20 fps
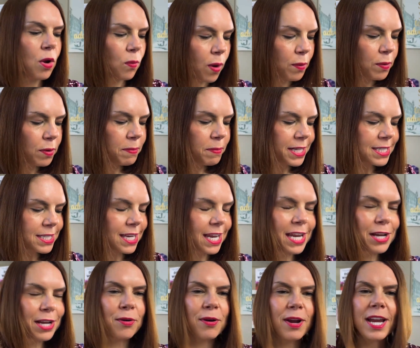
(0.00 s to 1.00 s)
What would make
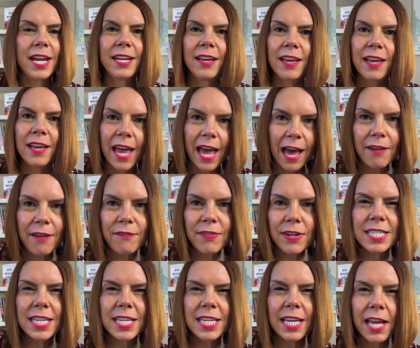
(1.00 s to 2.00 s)
today great? Having
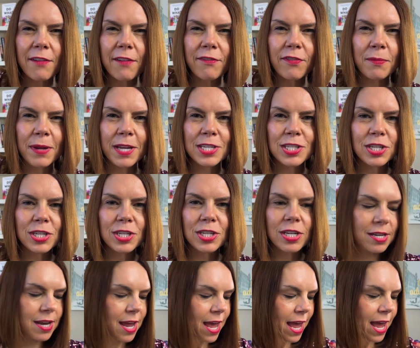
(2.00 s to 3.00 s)
a daily
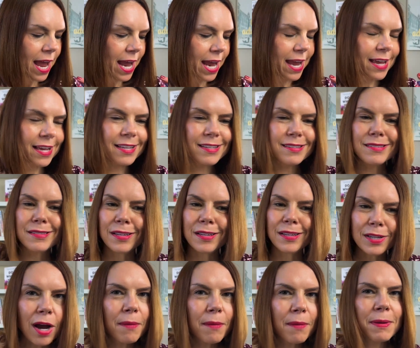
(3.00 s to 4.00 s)
affirmation and
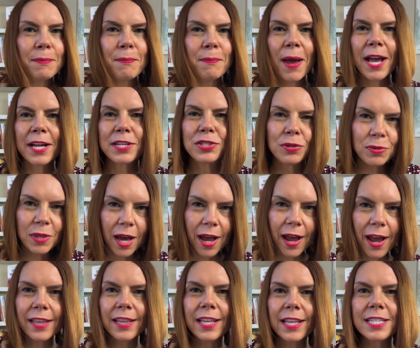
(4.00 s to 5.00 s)
coming back to the
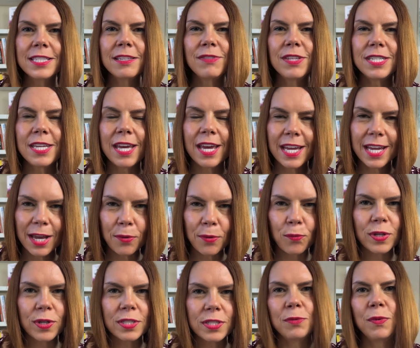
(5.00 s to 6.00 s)
highlights of the day and
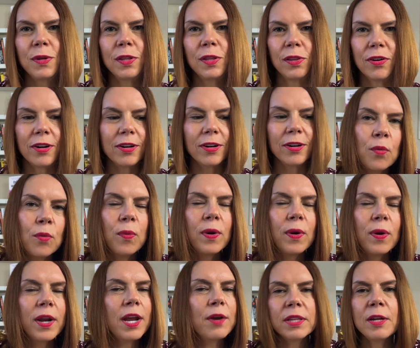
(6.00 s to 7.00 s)
what did we learn.
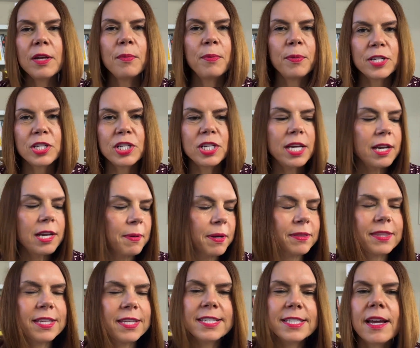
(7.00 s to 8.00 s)
What I really appreciate
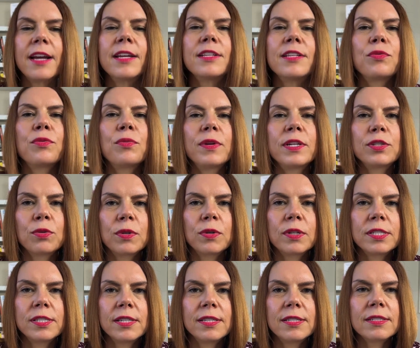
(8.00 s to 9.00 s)
about these kinds of
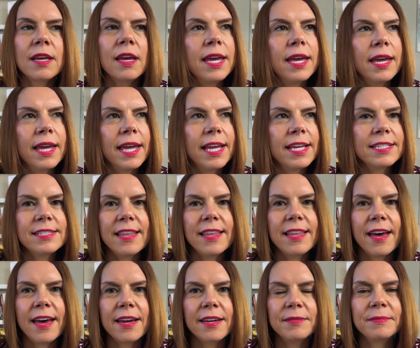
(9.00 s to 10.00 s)
resources is
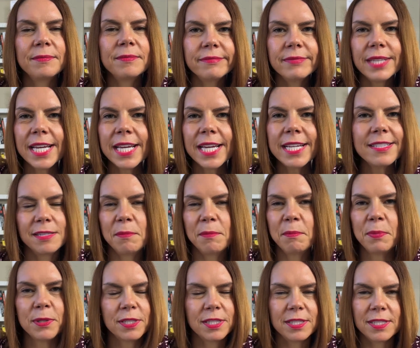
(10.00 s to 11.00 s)
that it's
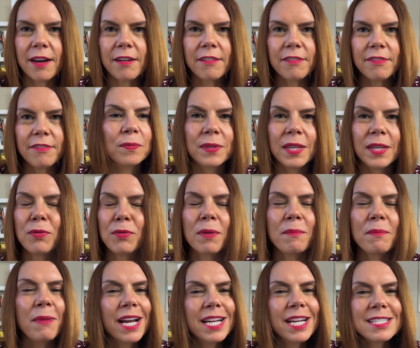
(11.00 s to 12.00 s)
simple stuff. It
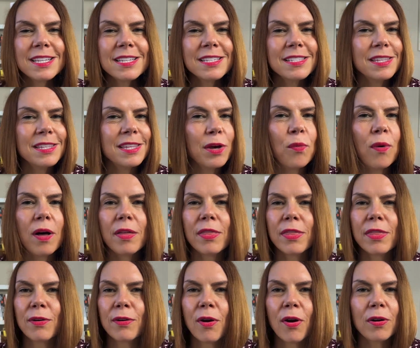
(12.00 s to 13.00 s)
reminds us that while
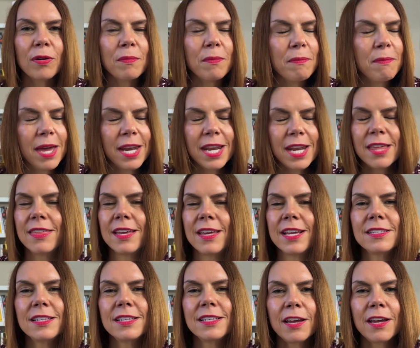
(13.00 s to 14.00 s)
there are many
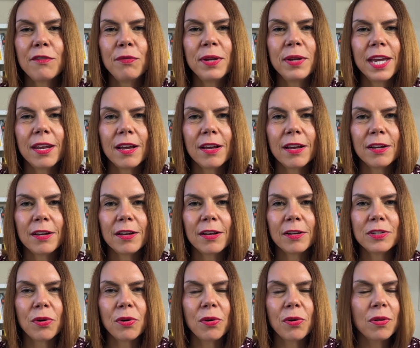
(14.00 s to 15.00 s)
things in life we cannot
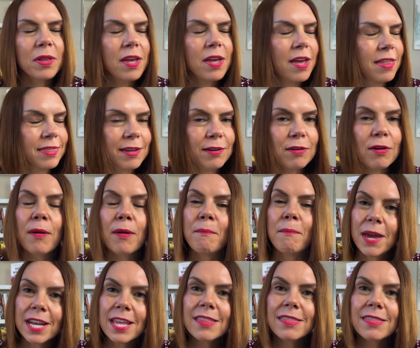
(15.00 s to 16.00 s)
control, there are
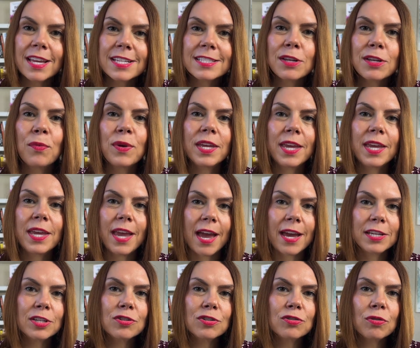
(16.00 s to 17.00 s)
many things that we can
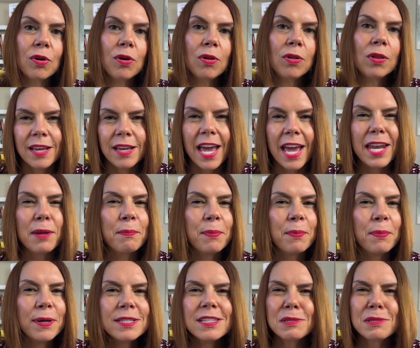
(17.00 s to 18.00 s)
control, and it
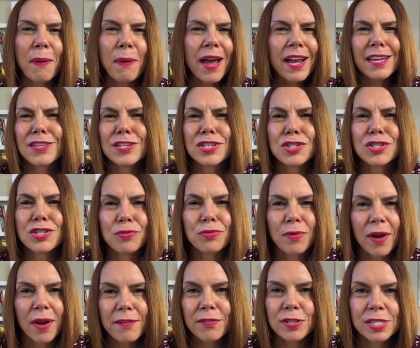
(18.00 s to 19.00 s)
puts us back in the
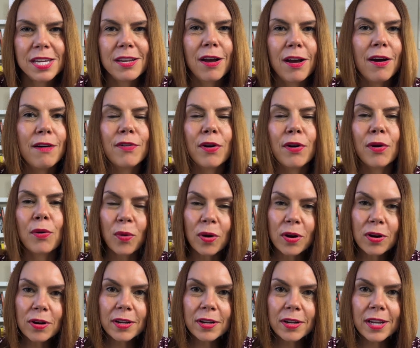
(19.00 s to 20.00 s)
driver's seat of our
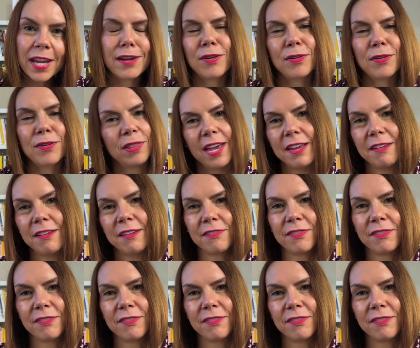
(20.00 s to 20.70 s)
work and our life.